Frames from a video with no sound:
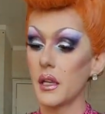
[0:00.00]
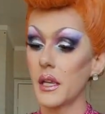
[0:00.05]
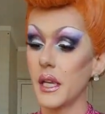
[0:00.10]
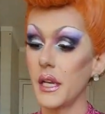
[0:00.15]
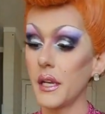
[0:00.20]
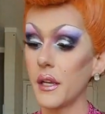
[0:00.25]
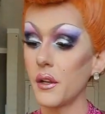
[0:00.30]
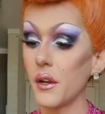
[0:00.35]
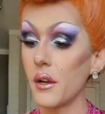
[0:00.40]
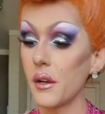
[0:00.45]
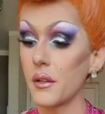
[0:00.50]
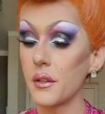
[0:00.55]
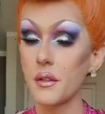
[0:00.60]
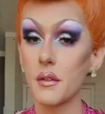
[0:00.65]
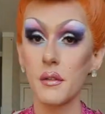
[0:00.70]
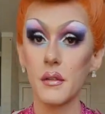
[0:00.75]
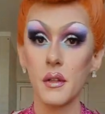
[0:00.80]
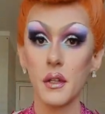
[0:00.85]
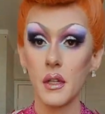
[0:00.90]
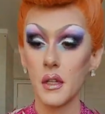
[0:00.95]
In it
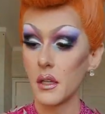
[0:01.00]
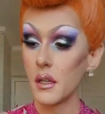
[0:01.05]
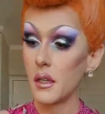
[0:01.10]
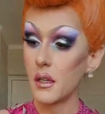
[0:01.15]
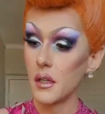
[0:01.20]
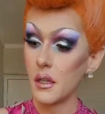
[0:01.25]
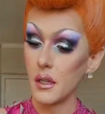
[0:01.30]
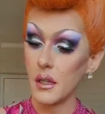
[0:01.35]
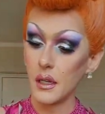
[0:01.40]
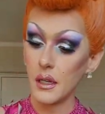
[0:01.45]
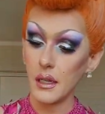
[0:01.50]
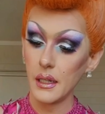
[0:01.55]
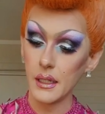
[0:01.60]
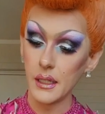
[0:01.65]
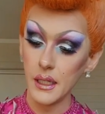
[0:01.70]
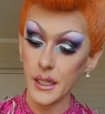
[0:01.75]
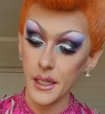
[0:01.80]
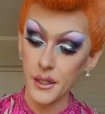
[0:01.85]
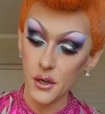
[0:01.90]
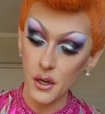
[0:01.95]
goes.
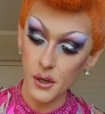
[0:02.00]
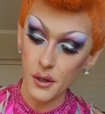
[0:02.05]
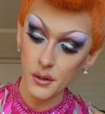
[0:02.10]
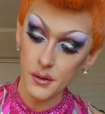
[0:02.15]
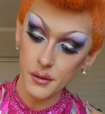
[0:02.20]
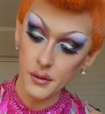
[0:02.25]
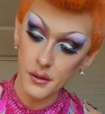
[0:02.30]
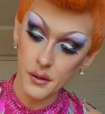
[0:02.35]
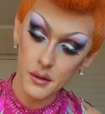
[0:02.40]
Lid on.